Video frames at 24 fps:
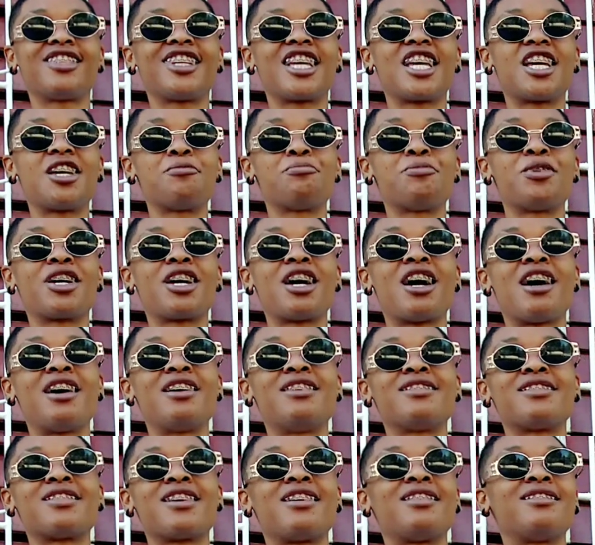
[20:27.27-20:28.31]
Yeah, me
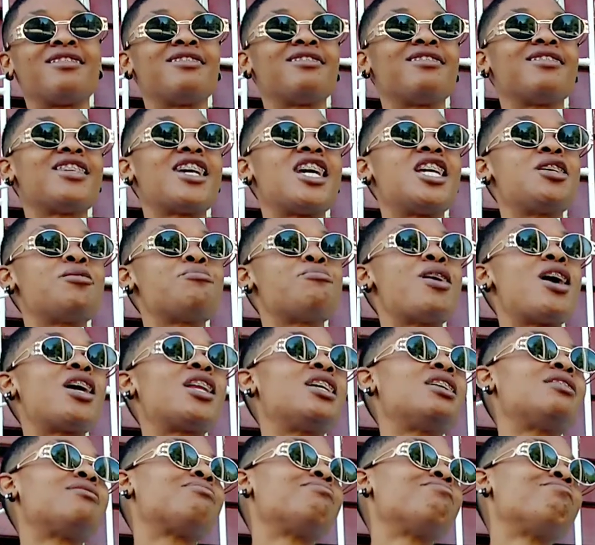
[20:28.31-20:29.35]
guys, and
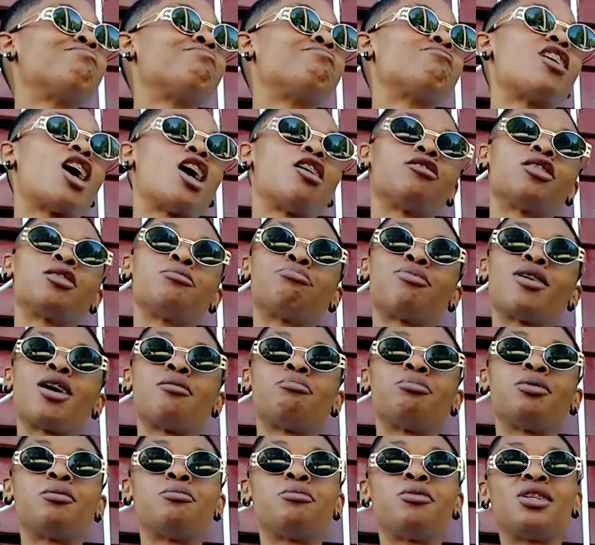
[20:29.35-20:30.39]
anybody have a
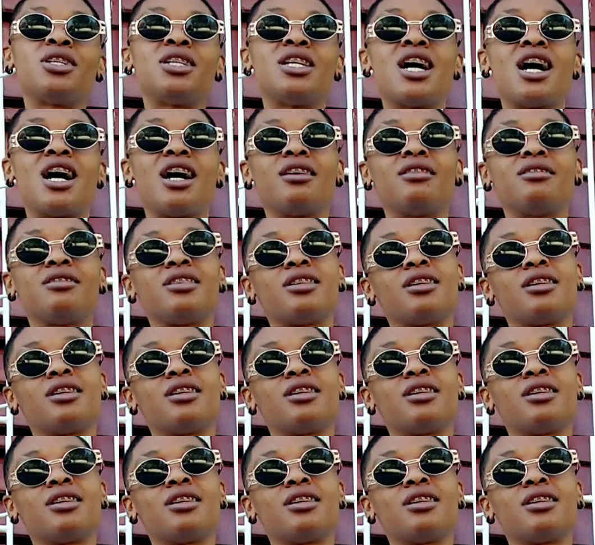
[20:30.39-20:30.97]
problem with that,